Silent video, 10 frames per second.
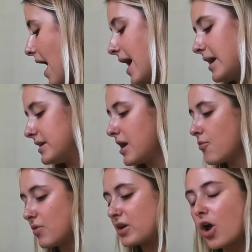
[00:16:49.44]
And
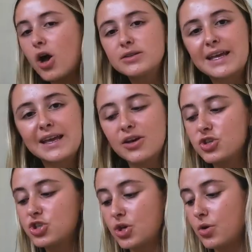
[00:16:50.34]
regarding
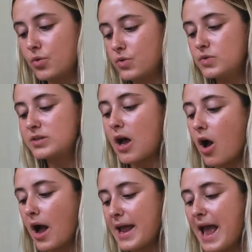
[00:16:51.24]
shoes,
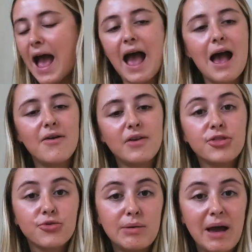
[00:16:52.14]
I have
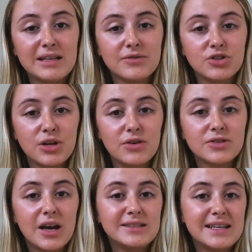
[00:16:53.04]
3 pairs of
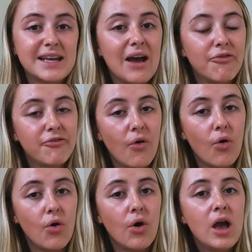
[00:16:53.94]
shoes. I did have
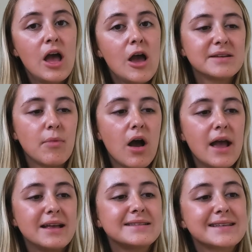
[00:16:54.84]
4. I had
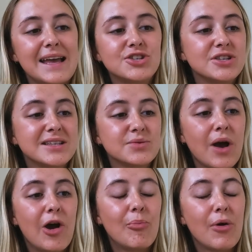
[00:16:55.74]
my Sketchers as
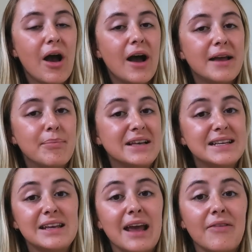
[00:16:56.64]
well, but I
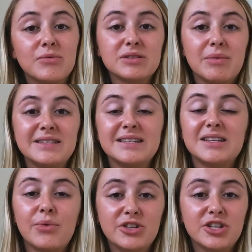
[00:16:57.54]
basically gave them to my
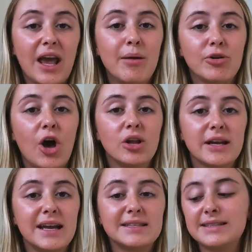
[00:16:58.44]
sister when she came on
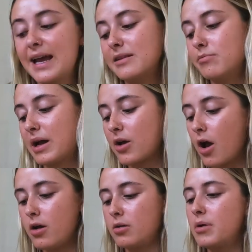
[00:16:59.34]
holiday to take them back
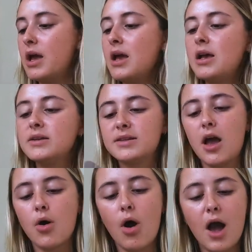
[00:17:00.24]
home. So
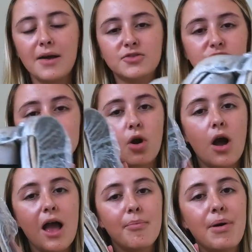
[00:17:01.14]
I've just
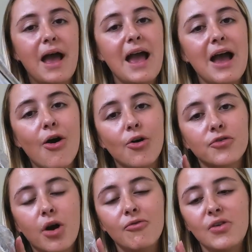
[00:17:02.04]
got a pair
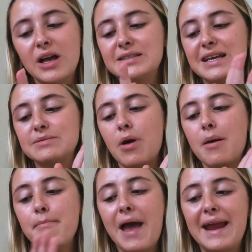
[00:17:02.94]
of Converse as
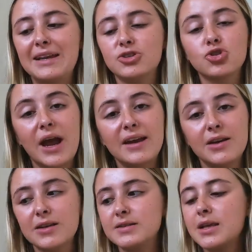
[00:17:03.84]
my main
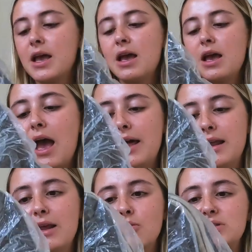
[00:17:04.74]
trainers. And
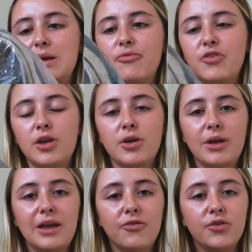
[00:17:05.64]
a little tip for you,
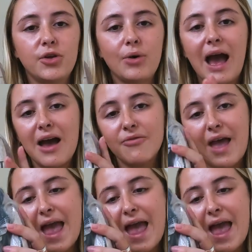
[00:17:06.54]
if you have